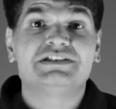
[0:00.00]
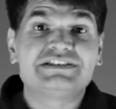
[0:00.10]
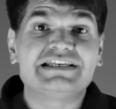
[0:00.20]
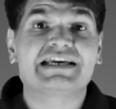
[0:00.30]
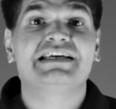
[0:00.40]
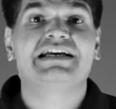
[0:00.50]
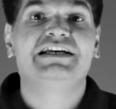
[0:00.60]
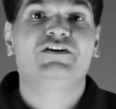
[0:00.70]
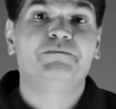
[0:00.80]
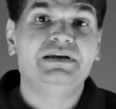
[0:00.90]
the second
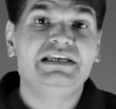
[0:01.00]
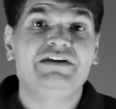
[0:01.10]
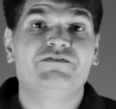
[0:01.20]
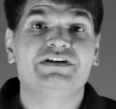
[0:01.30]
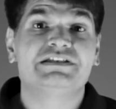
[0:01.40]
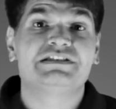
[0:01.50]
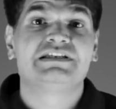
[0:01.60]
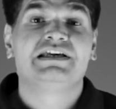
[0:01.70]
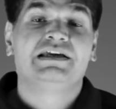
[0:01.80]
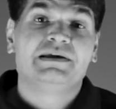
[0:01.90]
kind of belief is